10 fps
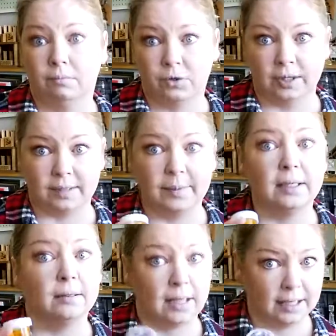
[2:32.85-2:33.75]
Trust
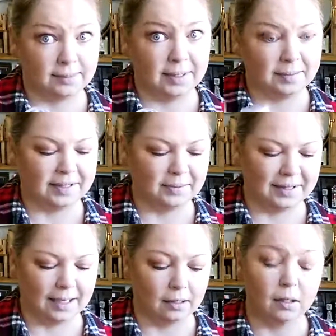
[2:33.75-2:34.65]
me, experiment with
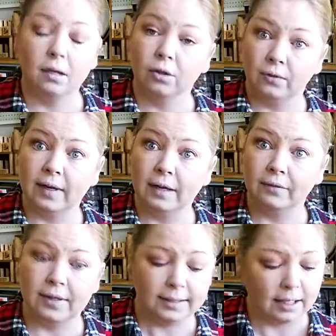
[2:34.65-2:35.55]
that. You'll find out
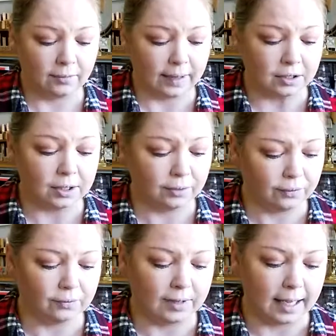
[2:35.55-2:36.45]
for yourself actually if
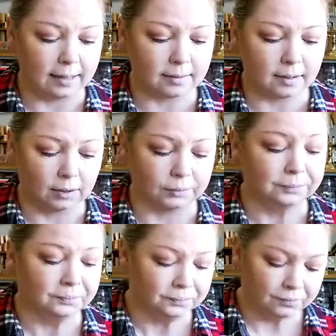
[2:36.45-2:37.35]
you forget. So
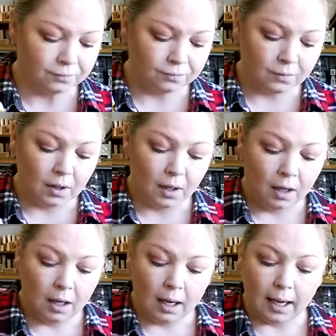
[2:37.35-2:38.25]

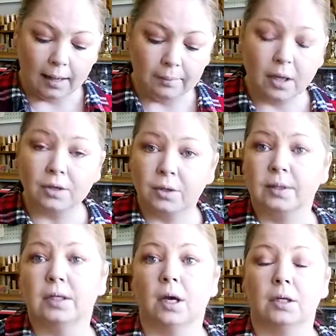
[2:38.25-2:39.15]
also
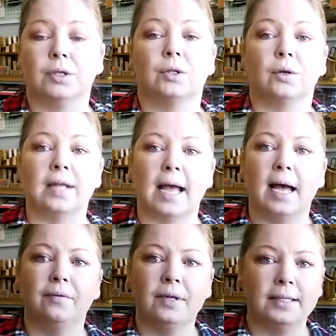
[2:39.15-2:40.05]
at the dollar store, they
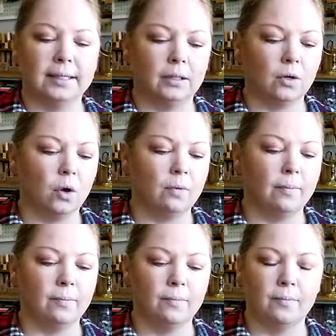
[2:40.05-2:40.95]
have these
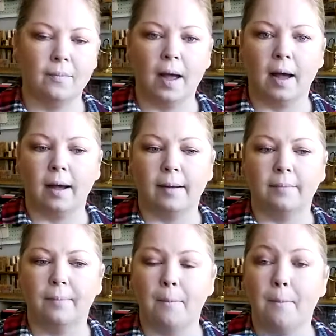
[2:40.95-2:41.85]
silicone
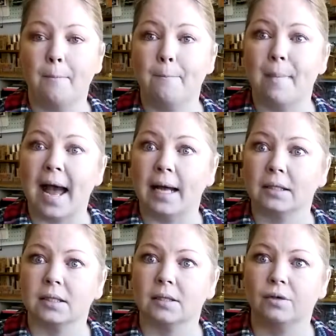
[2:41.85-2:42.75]

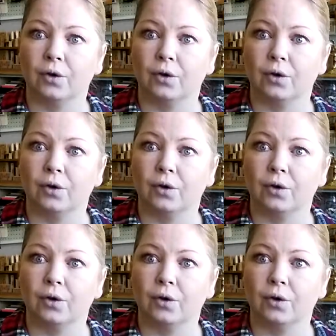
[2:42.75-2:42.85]
mats.